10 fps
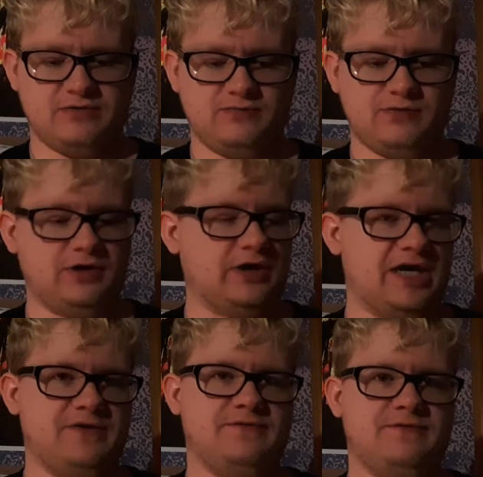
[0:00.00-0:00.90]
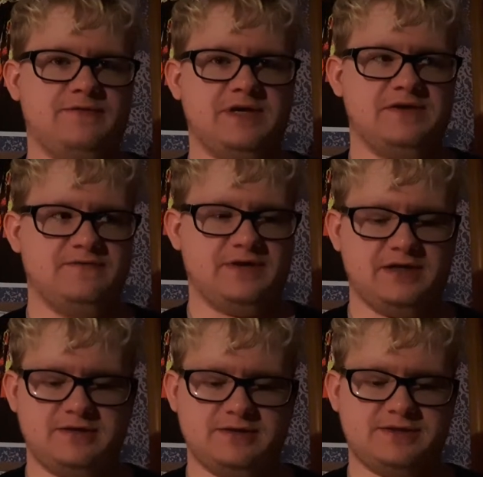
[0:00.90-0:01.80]
real life
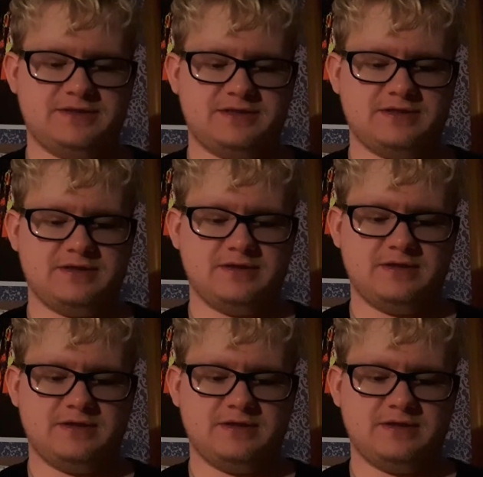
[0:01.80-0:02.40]
events.